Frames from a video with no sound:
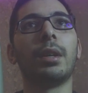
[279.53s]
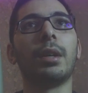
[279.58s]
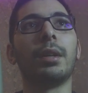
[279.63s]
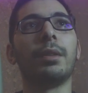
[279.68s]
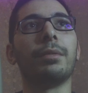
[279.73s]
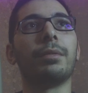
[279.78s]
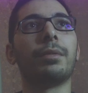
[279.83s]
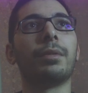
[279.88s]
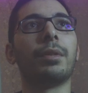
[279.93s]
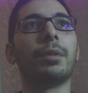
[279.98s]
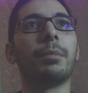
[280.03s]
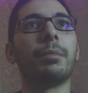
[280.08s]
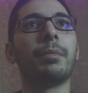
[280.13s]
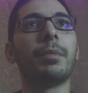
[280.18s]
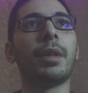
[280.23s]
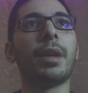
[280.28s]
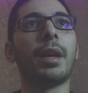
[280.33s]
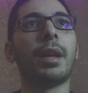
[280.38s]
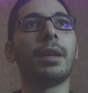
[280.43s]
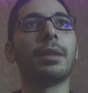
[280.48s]
and
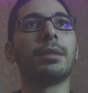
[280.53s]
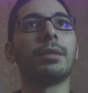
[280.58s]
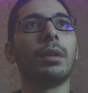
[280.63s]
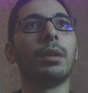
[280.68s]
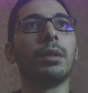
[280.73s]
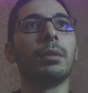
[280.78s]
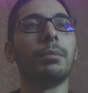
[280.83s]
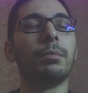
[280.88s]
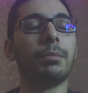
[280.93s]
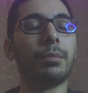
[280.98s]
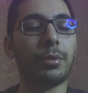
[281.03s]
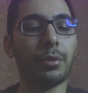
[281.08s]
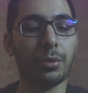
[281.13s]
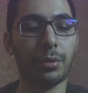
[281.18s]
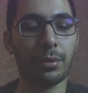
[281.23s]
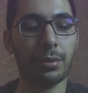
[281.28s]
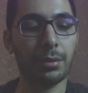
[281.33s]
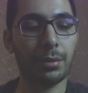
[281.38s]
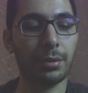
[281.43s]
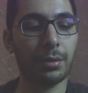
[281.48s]
from that I'll
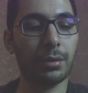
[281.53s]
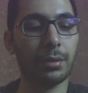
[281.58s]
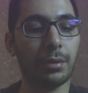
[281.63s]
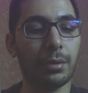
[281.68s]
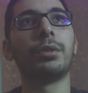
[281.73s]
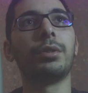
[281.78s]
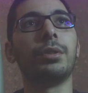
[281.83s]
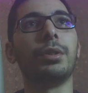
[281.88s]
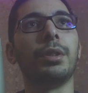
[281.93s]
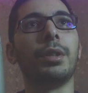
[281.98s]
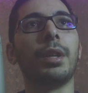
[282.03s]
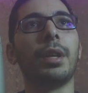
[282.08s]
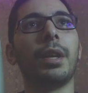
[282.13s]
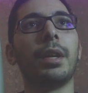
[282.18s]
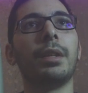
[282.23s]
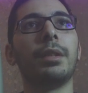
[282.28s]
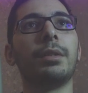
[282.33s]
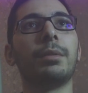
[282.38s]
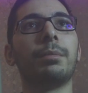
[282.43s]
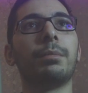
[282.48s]
import
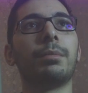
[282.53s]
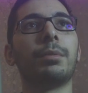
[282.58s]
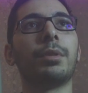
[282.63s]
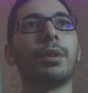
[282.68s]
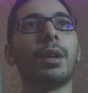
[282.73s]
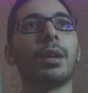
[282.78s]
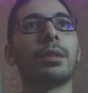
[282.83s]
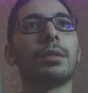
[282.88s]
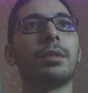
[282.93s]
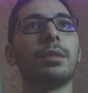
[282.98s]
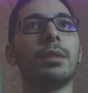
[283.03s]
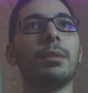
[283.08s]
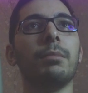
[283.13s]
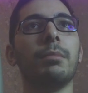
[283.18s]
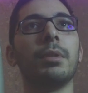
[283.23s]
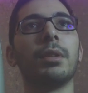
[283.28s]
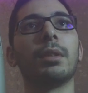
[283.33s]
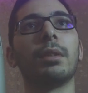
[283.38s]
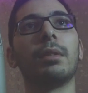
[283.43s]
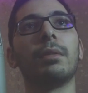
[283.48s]

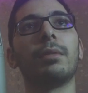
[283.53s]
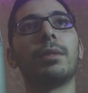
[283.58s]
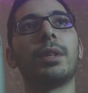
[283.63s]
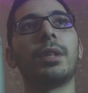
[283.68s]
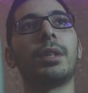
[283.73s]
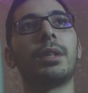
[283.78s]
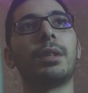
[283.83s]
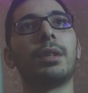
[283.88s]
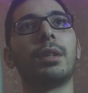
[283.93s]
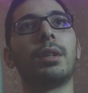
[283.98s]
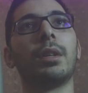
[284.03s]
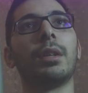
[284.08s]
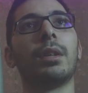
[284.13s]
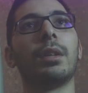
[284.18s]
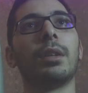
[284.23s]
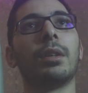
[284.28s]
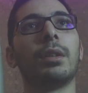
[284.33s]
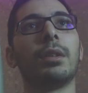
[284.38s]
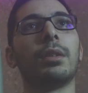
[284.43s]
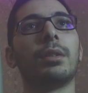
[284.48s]
createProxyMiddleware.
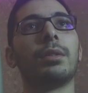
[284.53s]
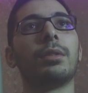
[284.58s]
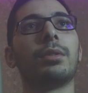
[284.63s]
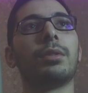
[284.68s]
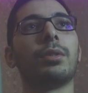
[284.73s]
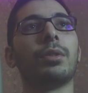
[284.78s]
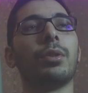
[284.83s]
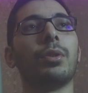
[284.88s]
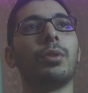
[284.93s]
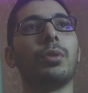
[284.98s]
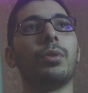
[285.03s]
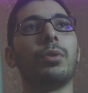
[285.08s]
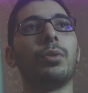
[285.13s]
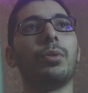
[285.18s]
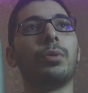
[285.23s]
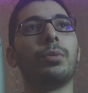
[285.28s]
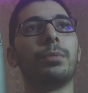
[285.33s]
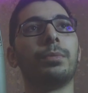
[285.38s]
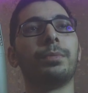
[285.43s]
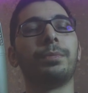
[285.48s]

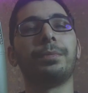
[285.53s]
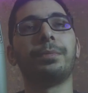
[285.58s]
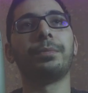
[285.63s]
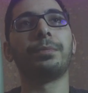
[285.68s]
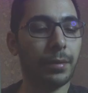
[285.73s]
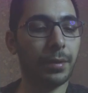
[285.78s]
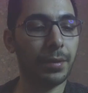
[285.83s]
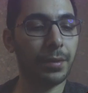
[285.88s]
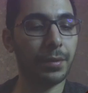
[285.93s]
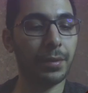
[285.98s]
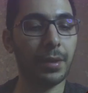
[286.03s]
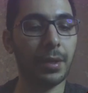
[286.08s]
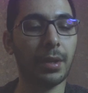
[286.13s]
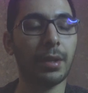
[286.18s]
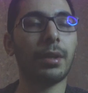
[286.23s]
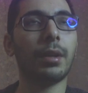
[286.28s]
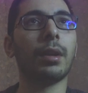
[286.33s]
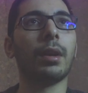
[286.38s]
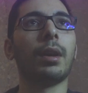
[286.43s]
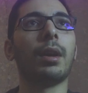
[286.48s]
So first
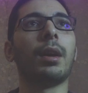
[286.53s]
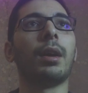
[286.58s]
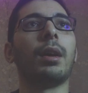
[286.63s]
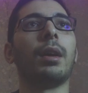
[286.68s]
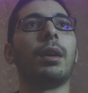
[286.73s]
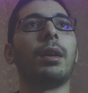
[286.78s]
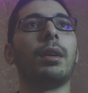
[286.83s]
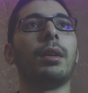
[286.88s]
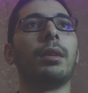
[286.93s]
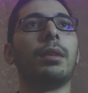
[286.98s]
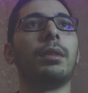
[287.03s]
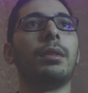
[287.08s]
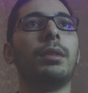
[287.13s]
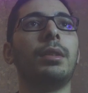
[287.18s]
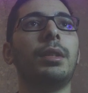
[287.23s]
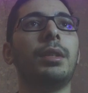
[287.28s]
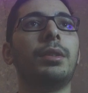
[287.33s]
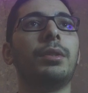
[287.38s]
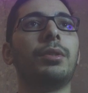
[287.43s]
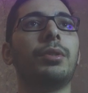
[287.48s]
thing, I
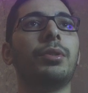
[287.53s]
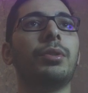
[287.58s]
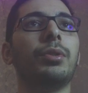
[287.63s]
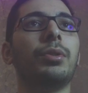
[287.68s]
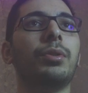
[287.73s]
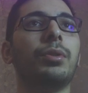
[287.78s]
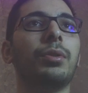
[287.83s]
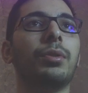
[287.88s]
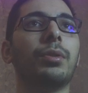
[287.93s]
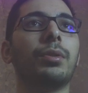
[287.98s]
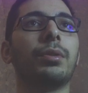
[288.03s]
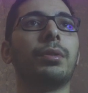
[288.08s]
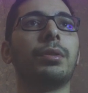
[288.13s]
need to